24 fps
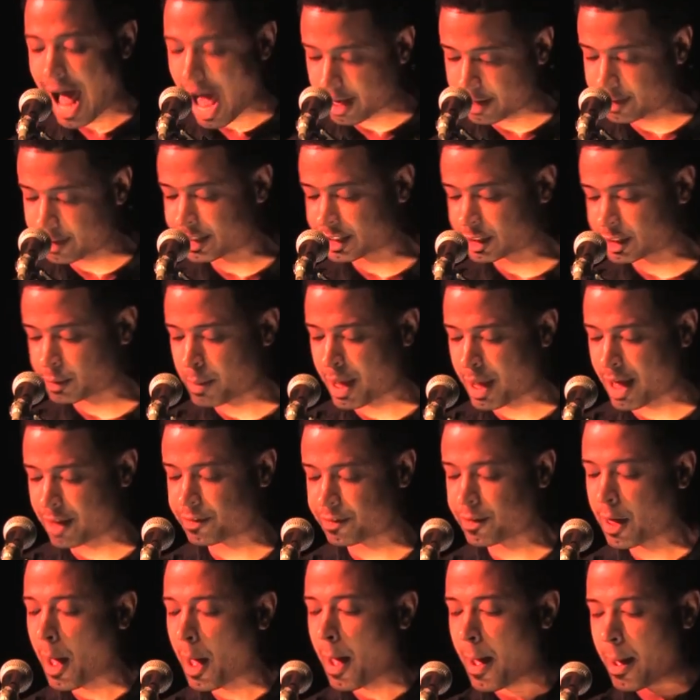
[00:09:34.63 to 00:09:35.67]
out of this
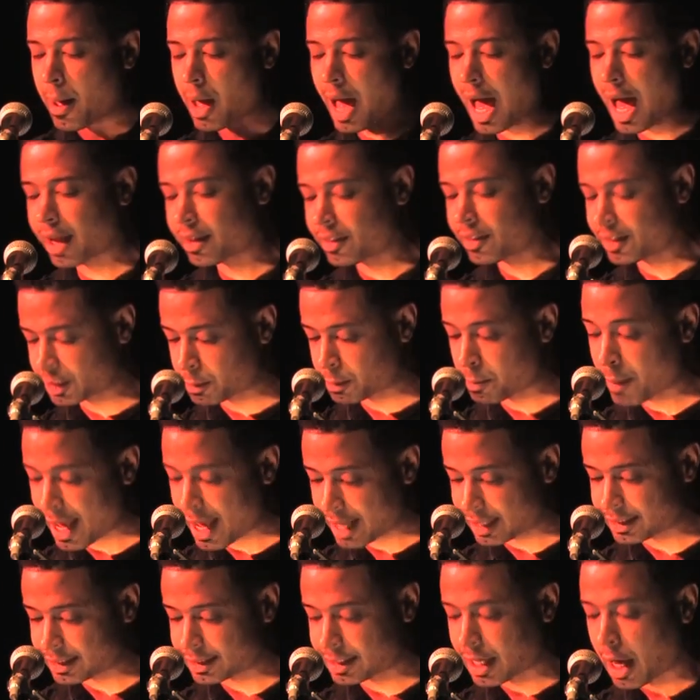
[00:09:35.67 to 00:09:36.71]

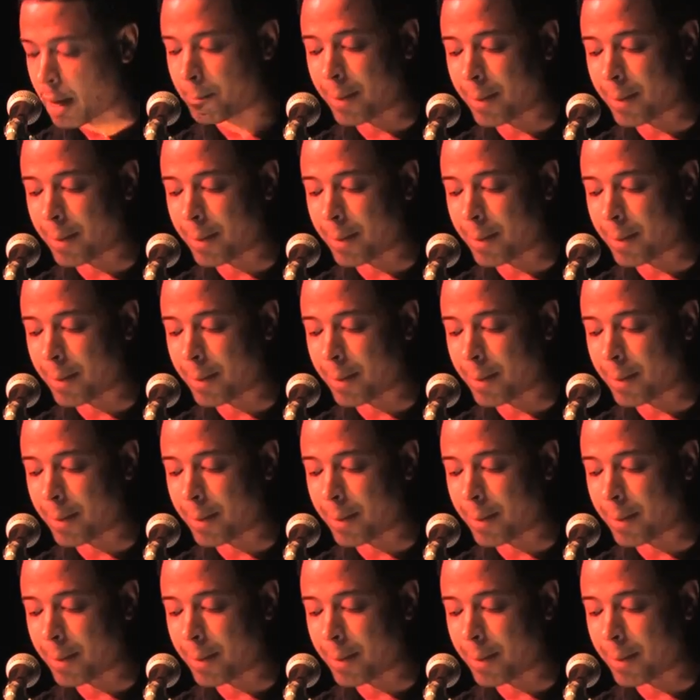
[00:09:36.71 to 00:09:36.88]
mess,